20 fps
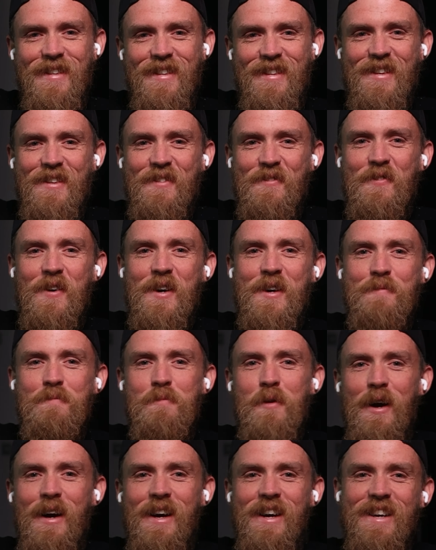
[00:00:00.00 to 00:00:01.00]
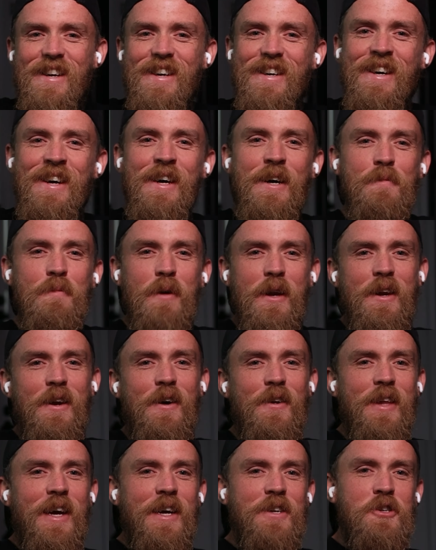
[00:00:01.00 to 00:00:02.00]
It'd fucking break. But an
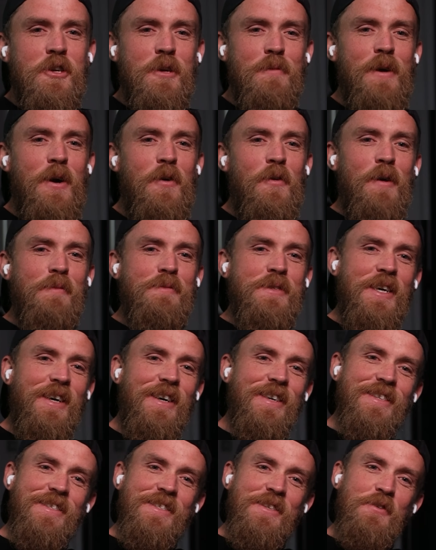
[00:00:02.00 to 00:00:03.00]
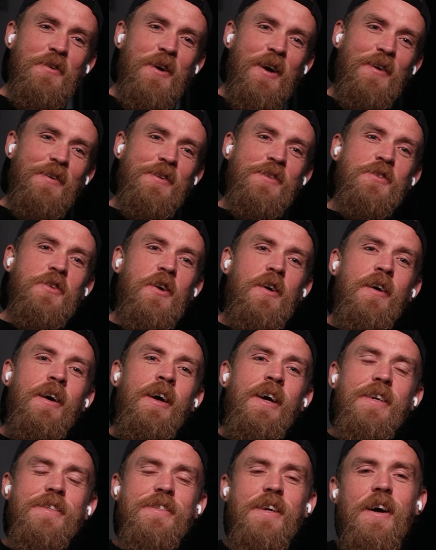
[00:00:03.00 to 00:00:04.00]
old HTML website still going strong.
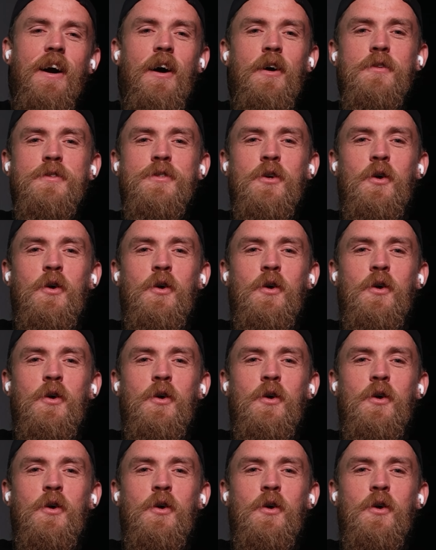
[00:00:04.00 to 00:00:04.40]
It's like old